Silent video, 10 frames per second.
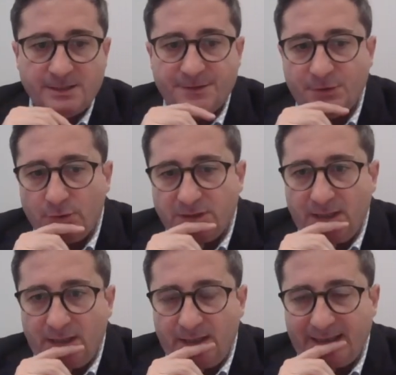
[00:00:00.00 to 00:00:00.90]
The third
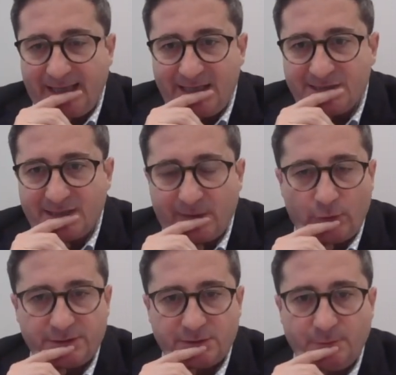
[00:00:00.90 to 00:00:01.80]
case I
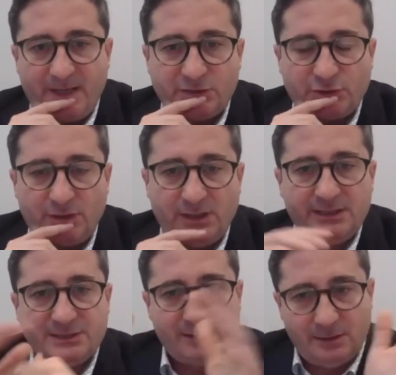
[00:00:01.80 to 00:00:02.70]
want to mention
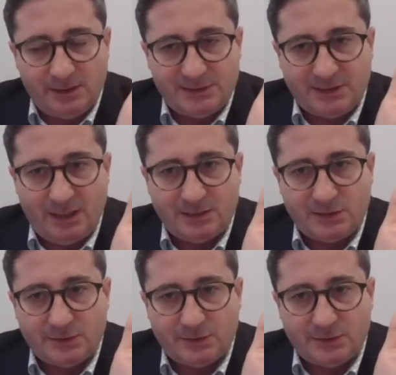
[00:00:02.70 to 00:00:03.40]
is in this case